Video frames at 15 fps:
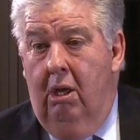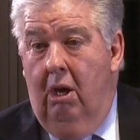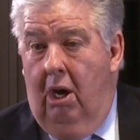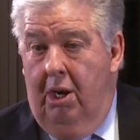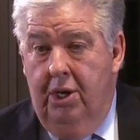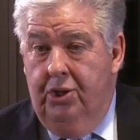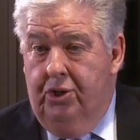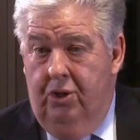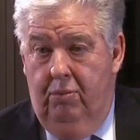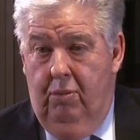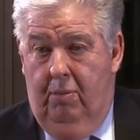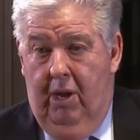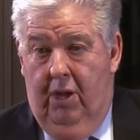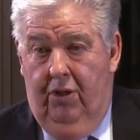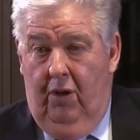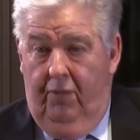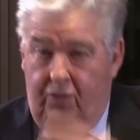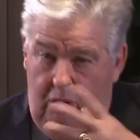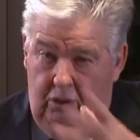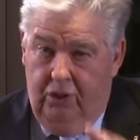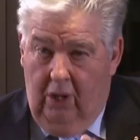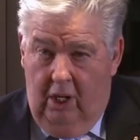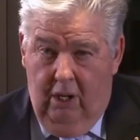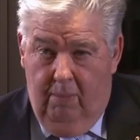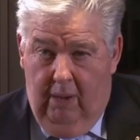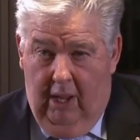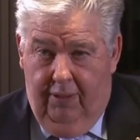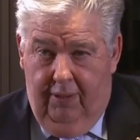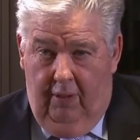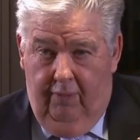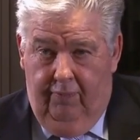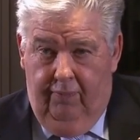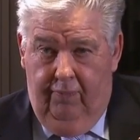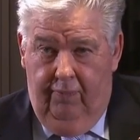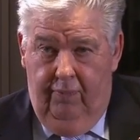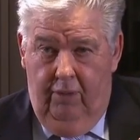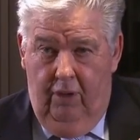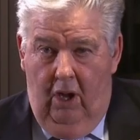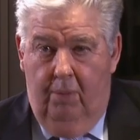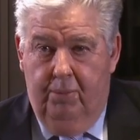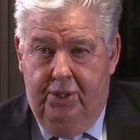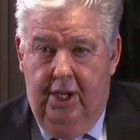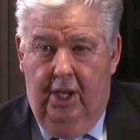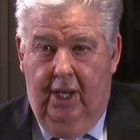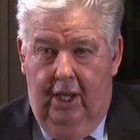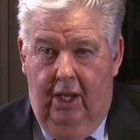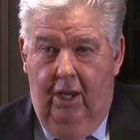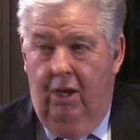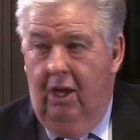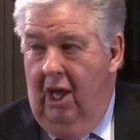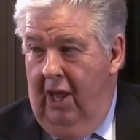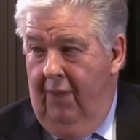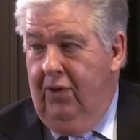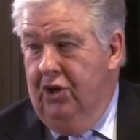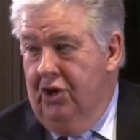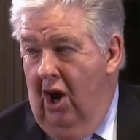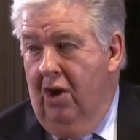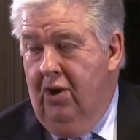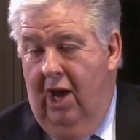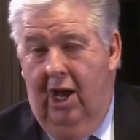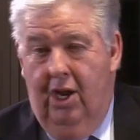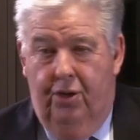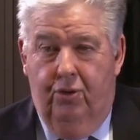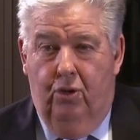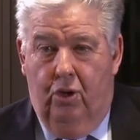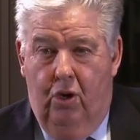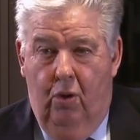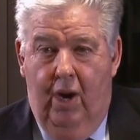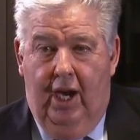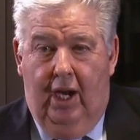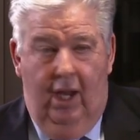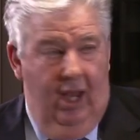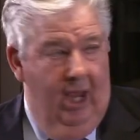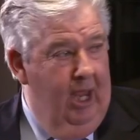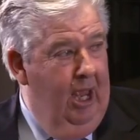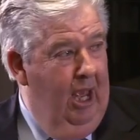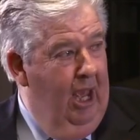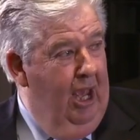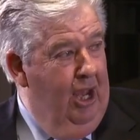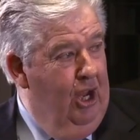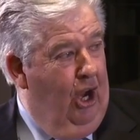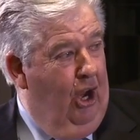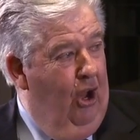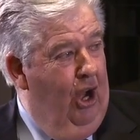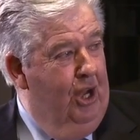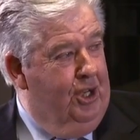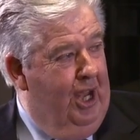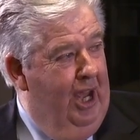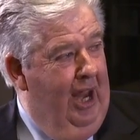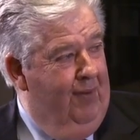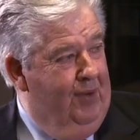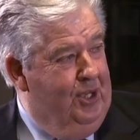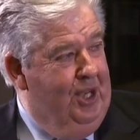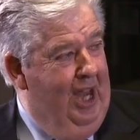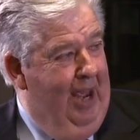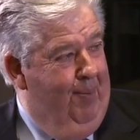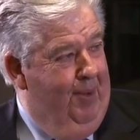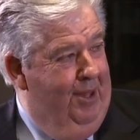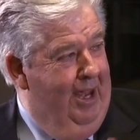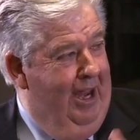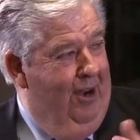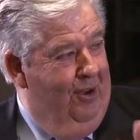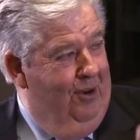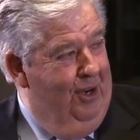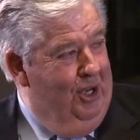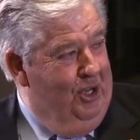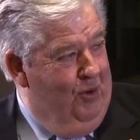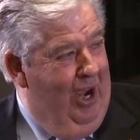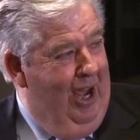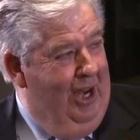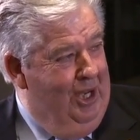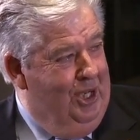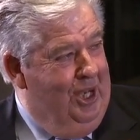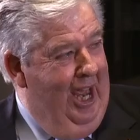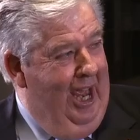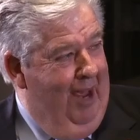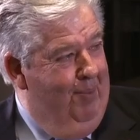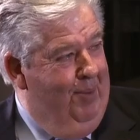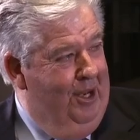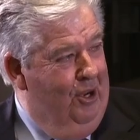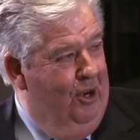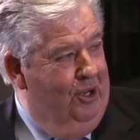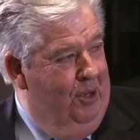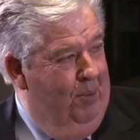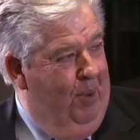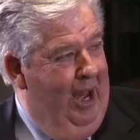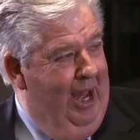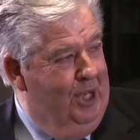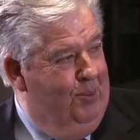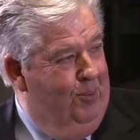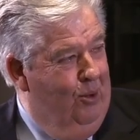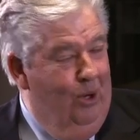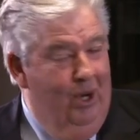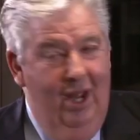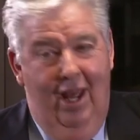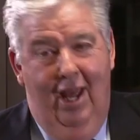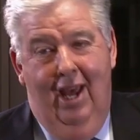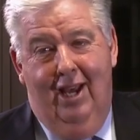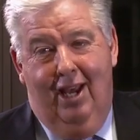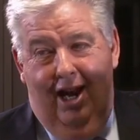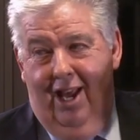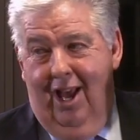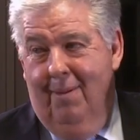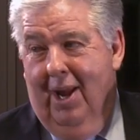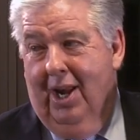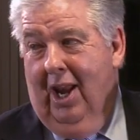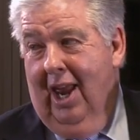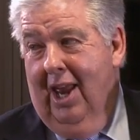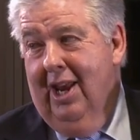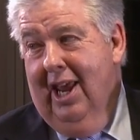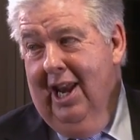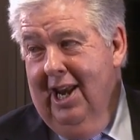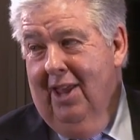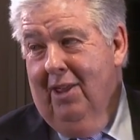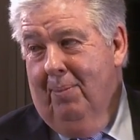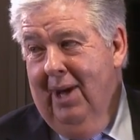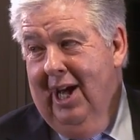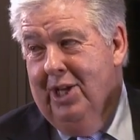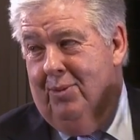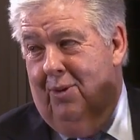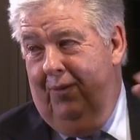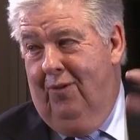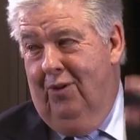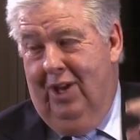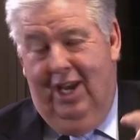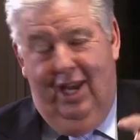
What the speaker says: I didn't shoot my mouth off. You shot your mouth off. I'm telling you, if you don't know how to do it correctly, your client's going to have a stamp in there, on an Israeli stamp on your passport, and going to go back to London and get another passport before they